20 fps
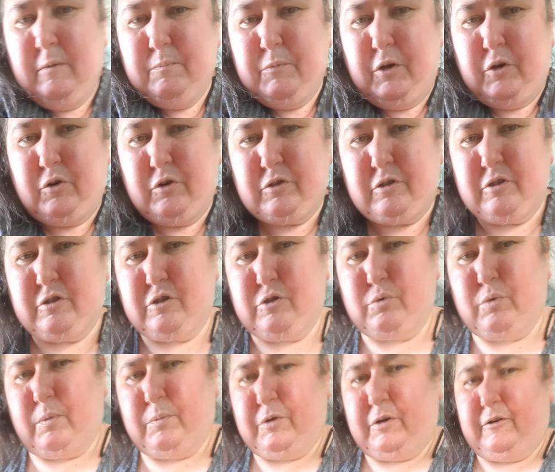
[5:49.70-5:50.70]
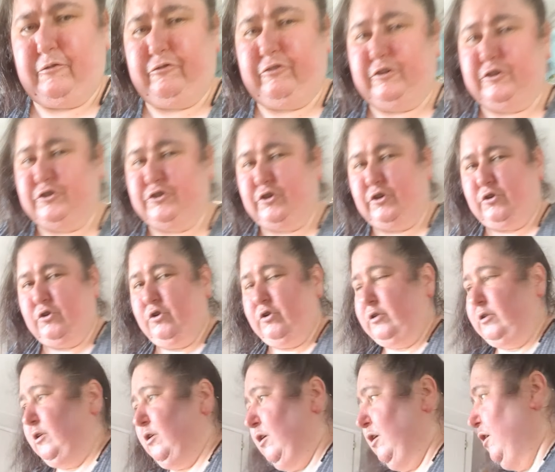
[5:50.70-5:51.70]
because this is where I'm going to finish the
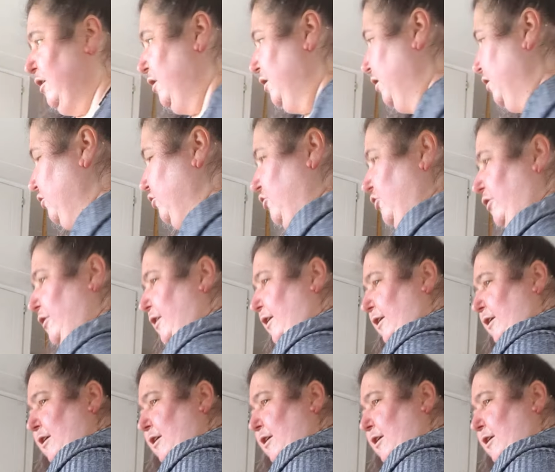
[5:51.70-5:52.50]
cooking. cooking.